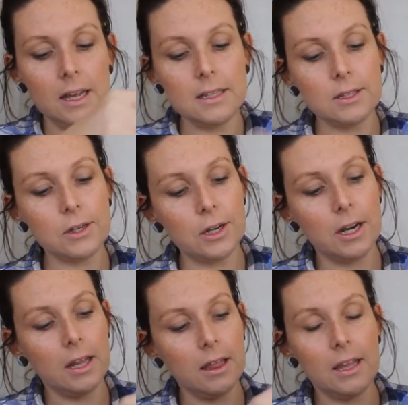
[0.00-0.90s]
it's got
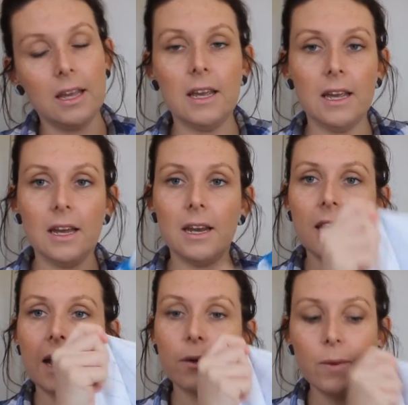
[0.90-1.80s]
the
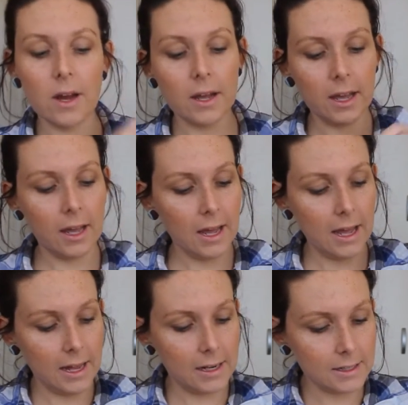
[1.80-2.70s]
neck rug
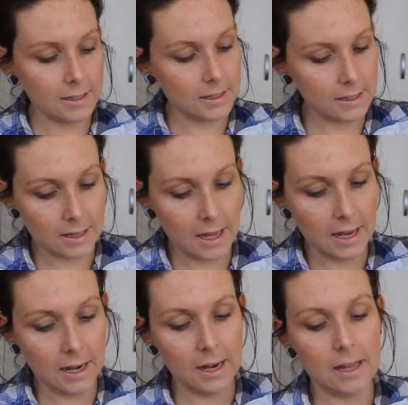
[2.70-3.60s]
and
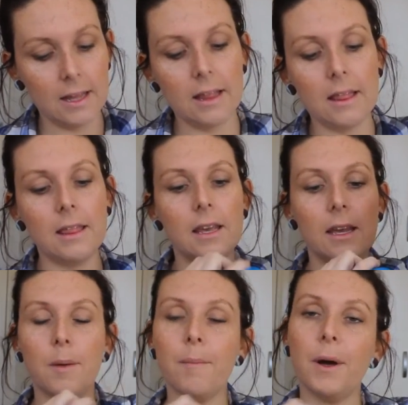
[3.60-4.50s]
then
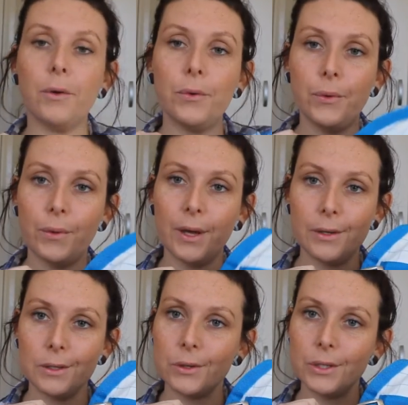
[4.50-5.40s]
the buckle that
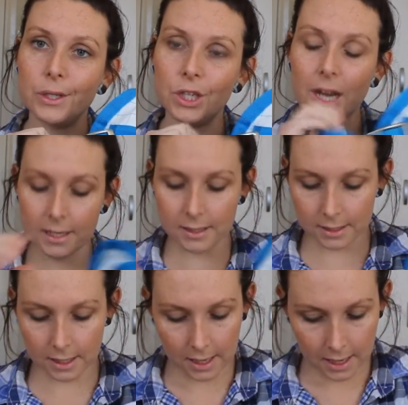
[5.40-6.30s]
goes across the
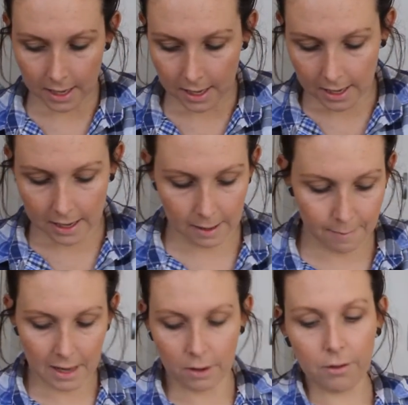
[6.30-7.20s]
chest, and
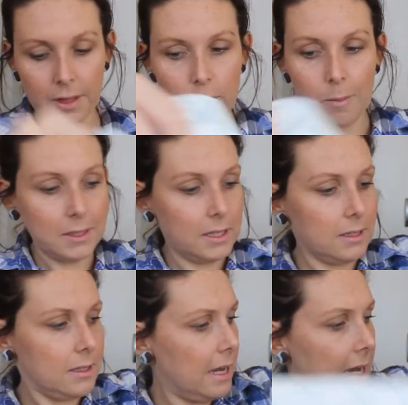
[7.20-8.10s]
on the
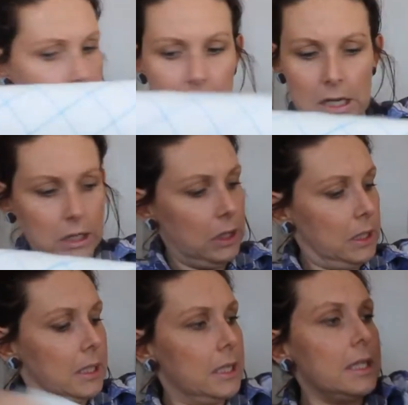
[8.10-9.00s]
opposite side
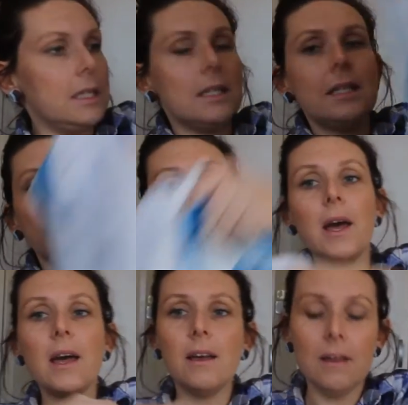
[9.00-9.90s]
somewhere